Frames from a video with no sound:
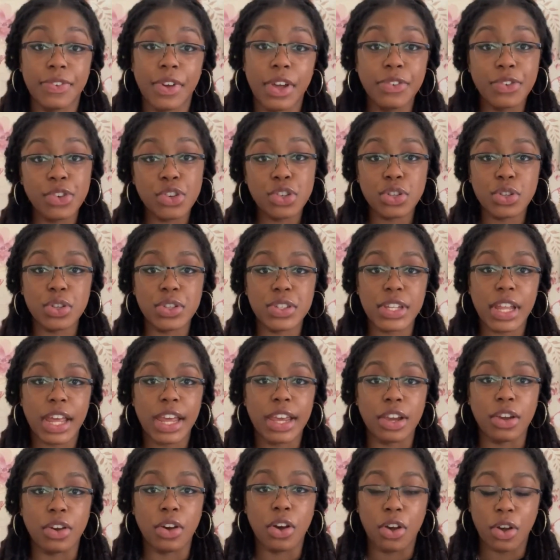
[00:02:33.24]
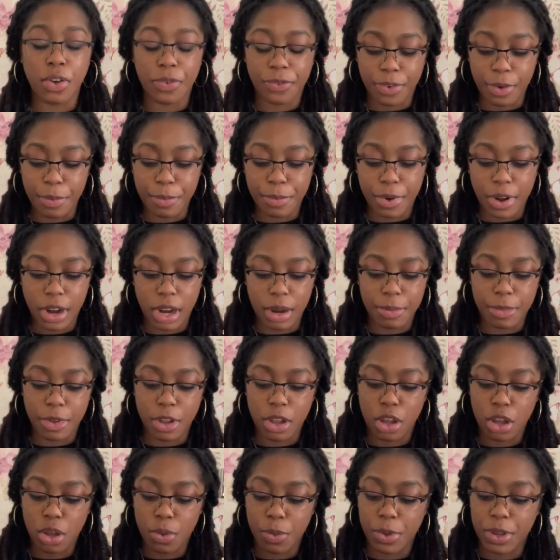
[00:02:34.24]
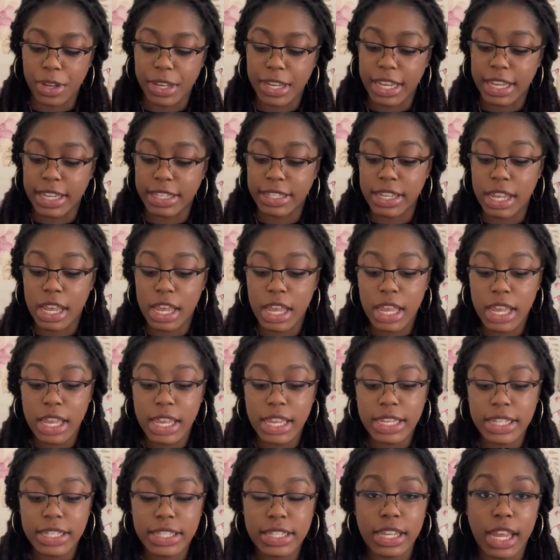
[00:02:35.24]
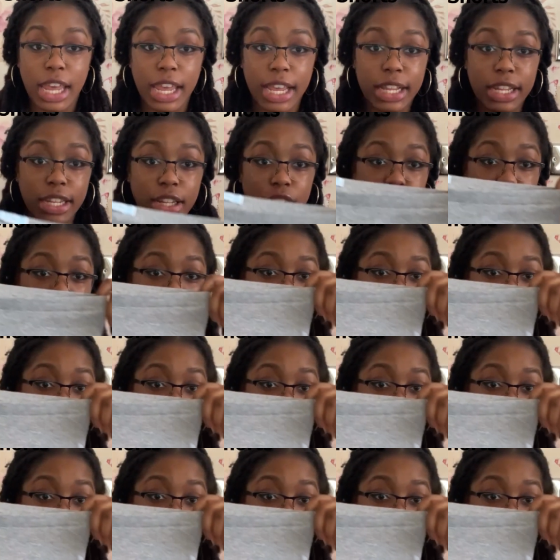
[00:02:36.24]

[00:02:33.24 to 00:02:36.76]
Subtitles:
the other shorts that I got from Primark were these cycling